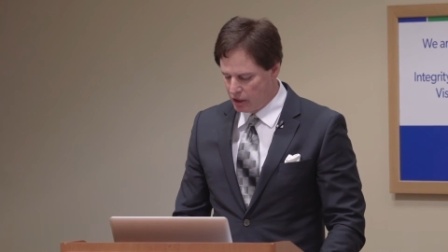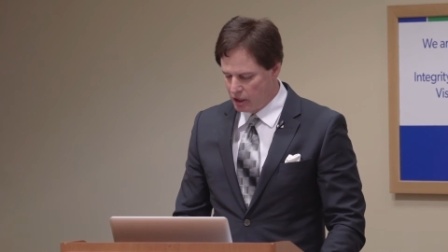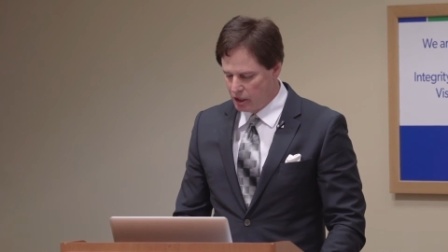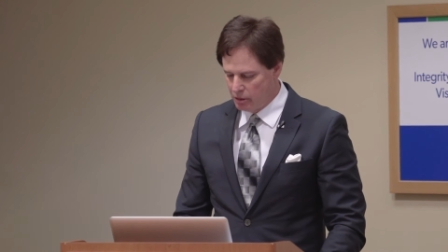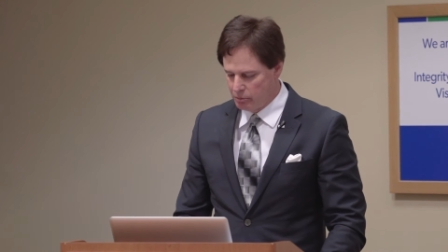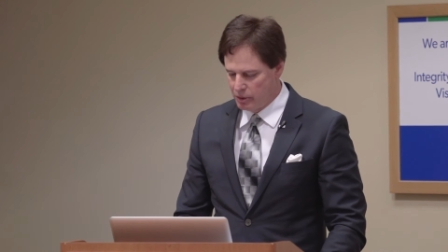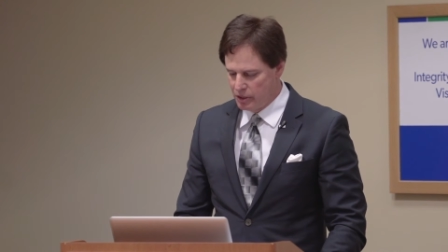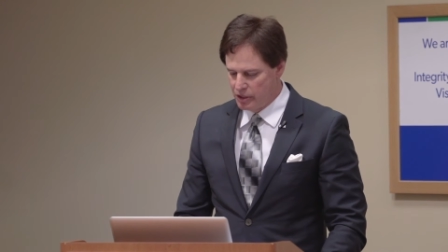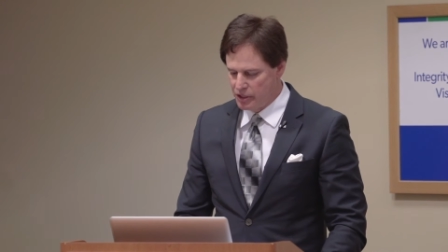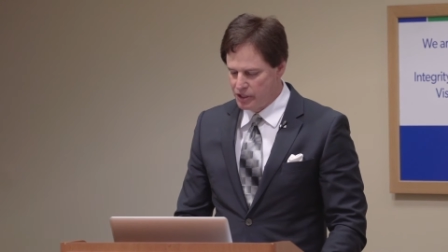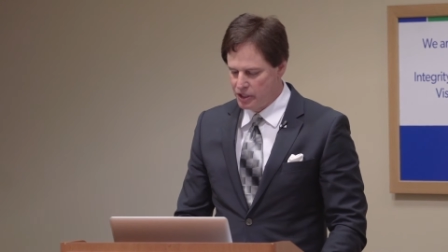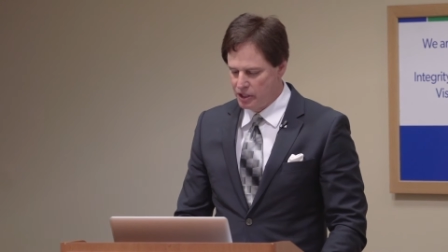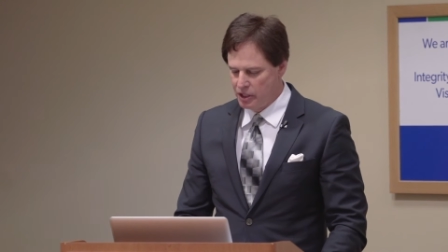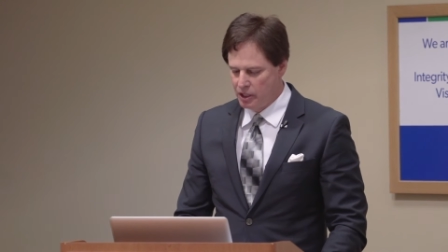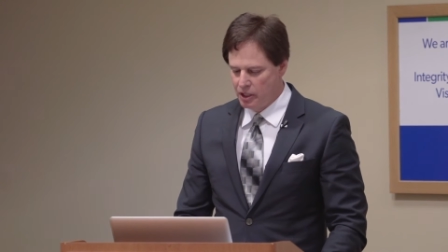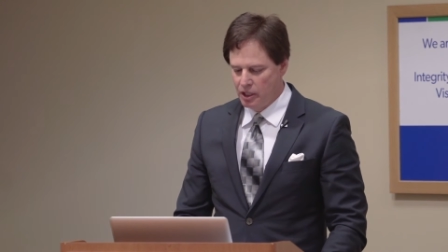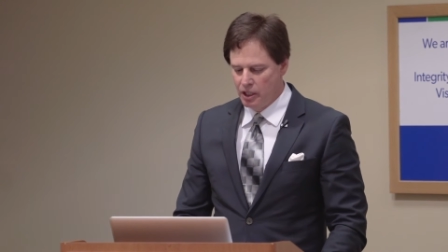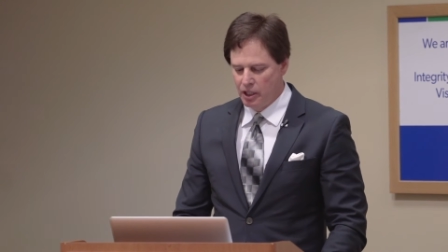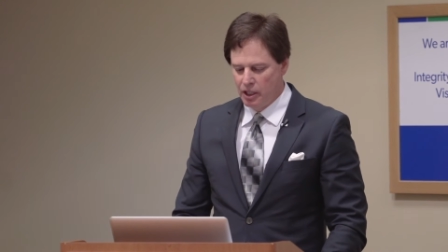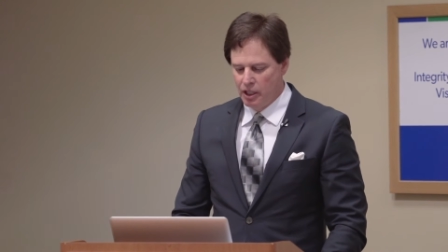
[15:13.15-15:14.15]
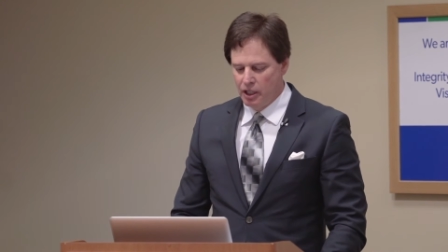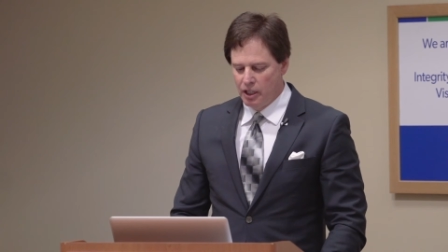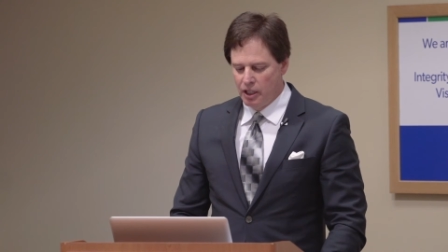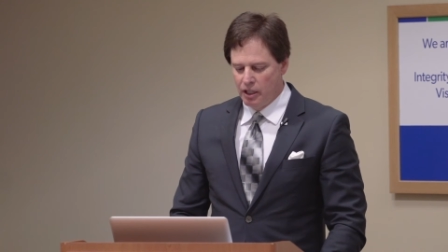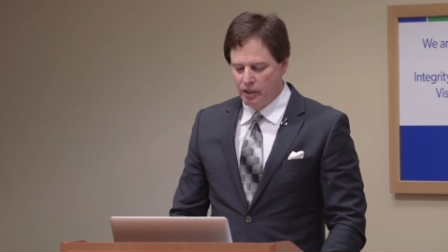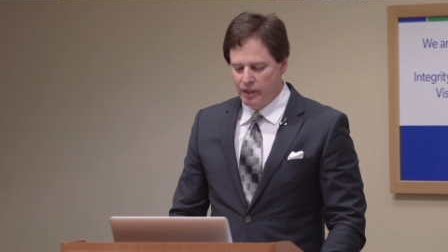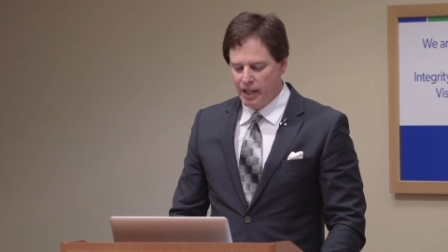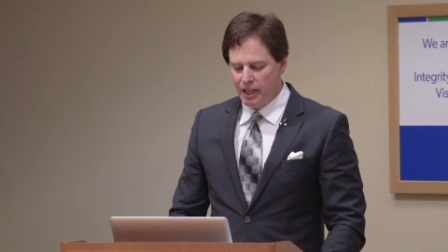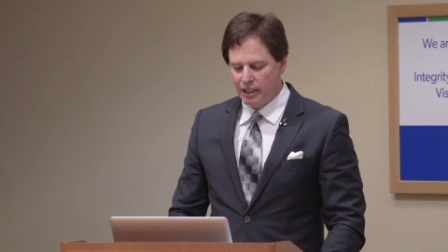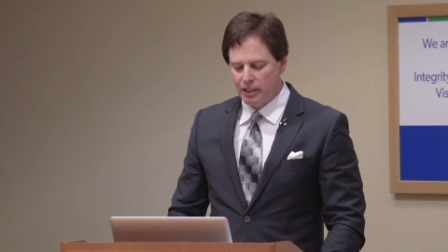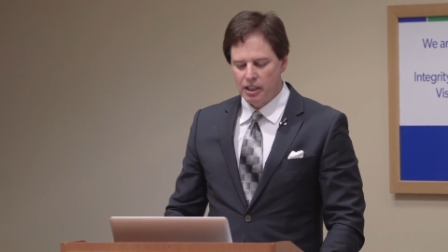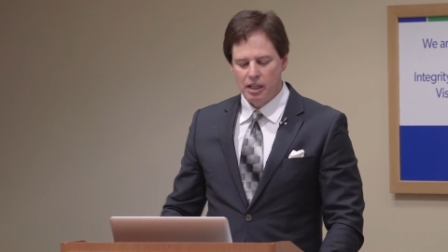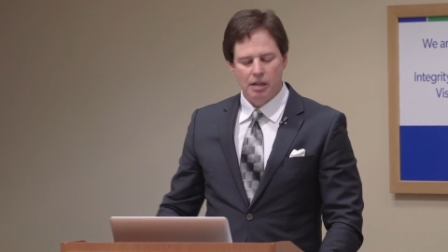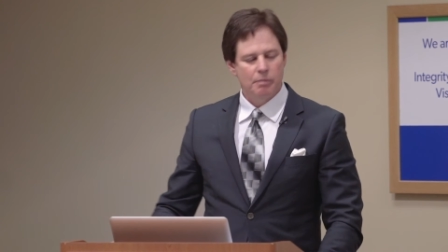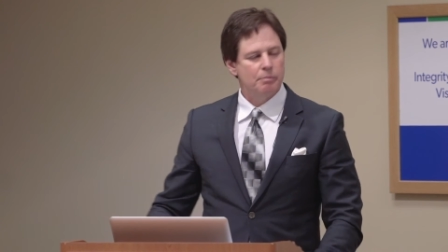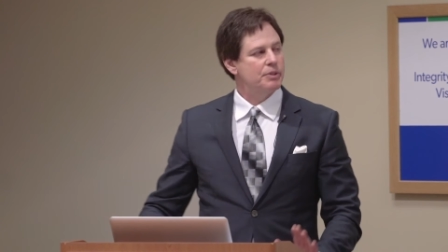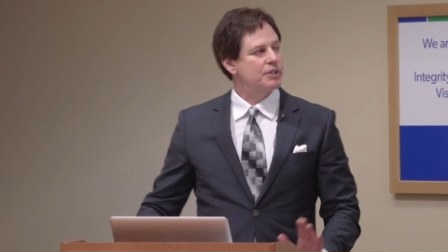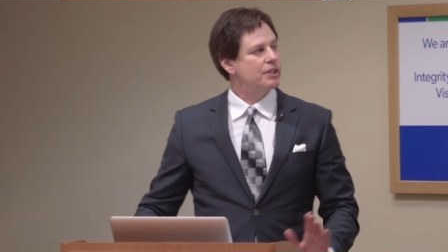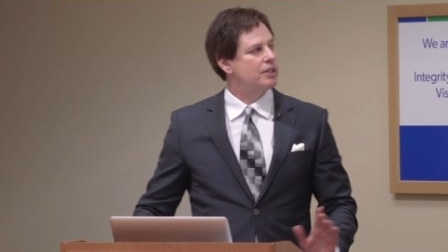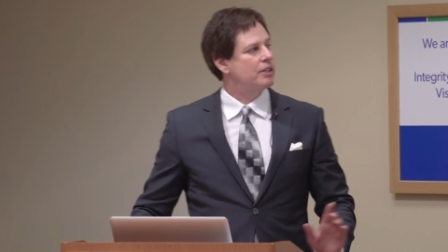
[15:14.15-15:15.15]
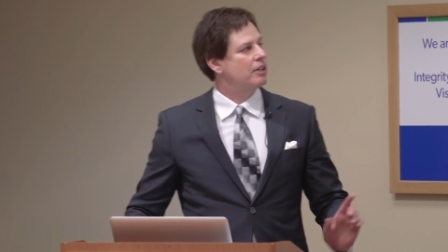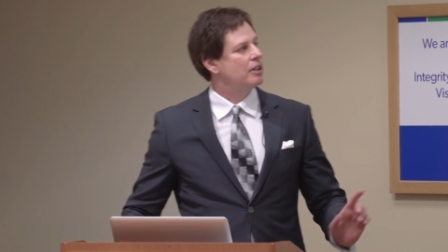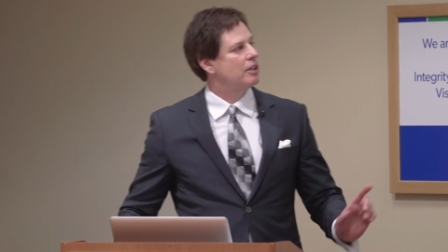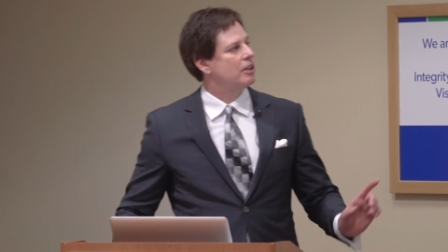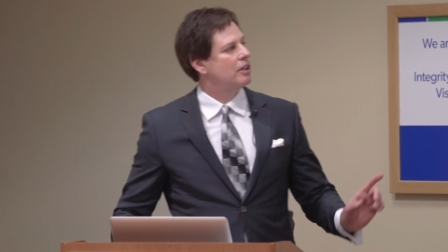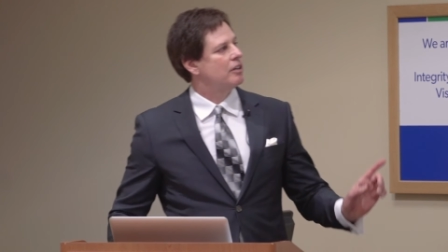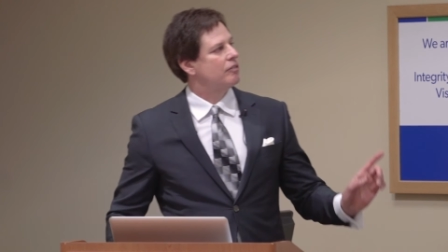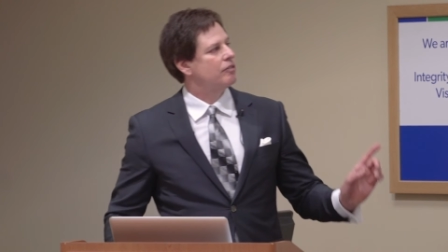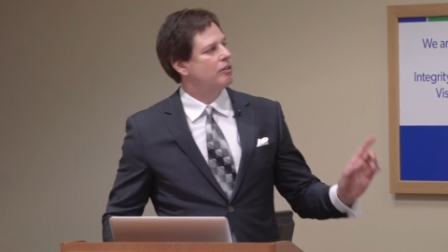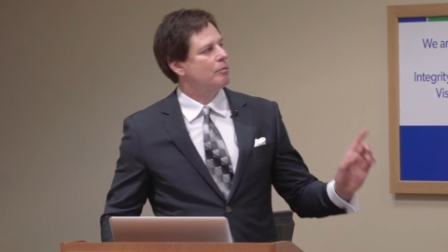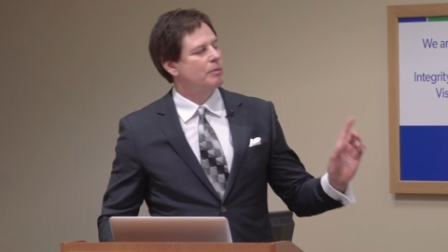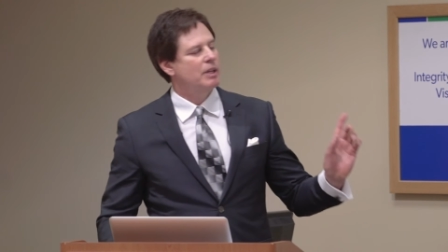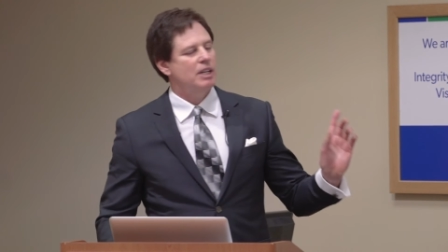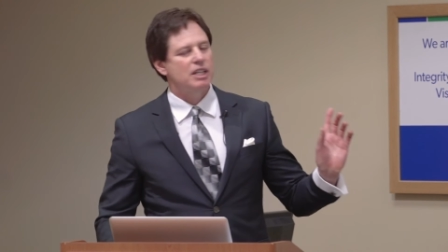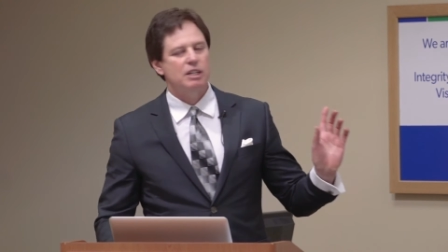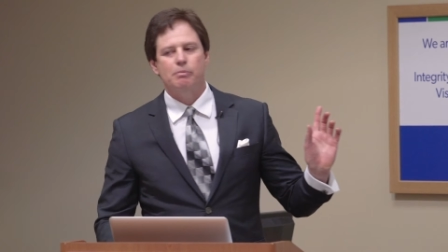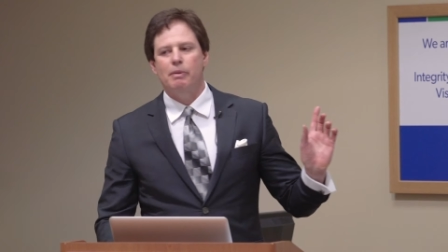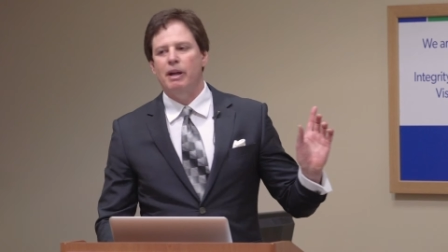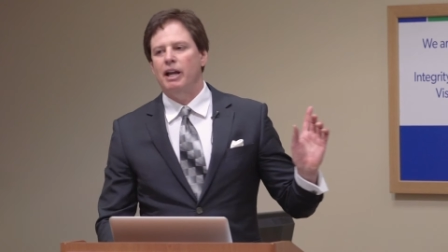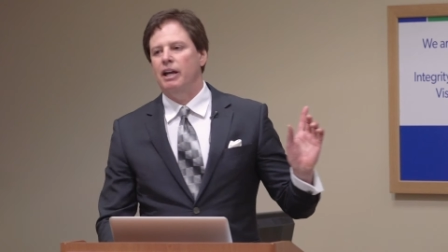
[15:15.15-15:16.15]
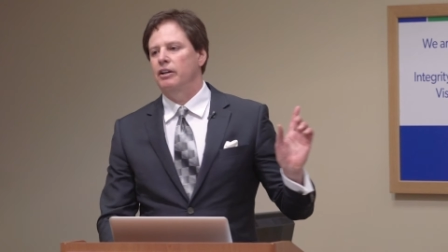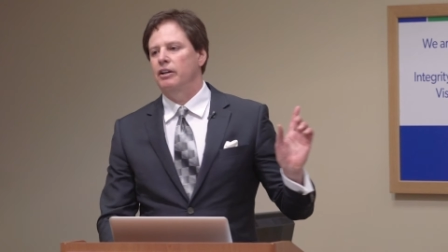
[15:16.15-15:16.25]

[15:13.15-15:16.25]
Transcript: commerce? That comes from this